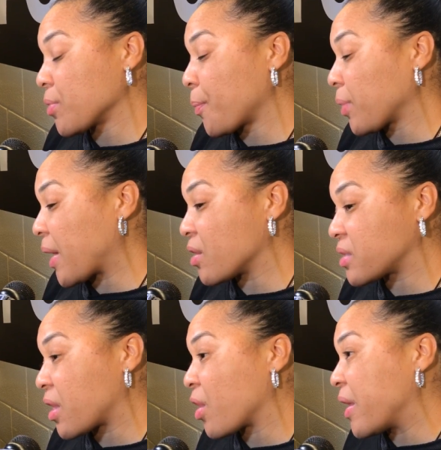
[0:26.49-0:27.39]
The players
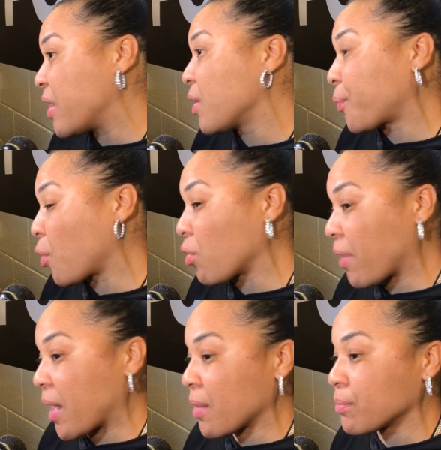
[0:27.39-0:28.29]
that are in the
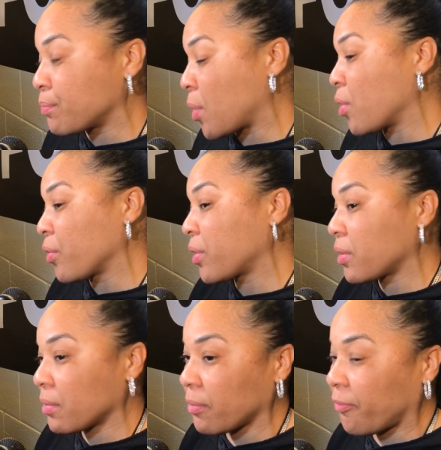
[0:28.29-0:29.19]
program, both
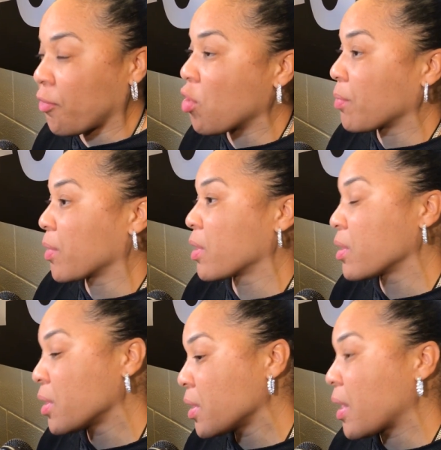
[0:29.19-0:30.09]

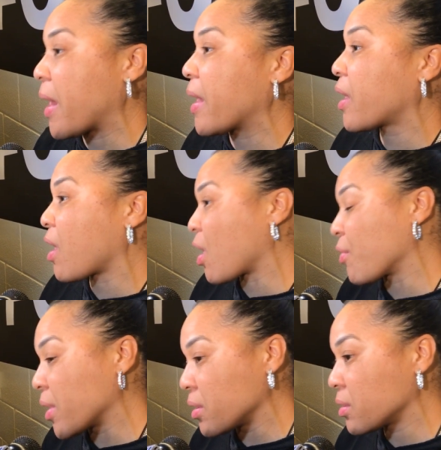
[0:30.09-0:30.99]
former and
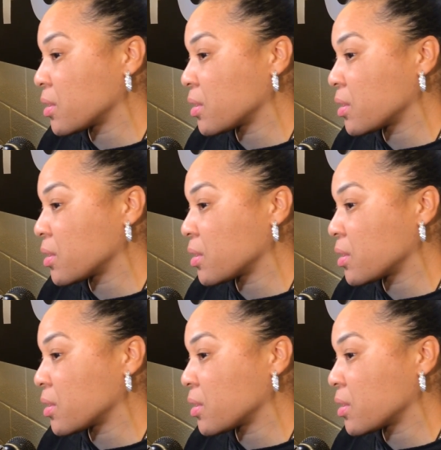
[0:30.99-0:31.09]
current,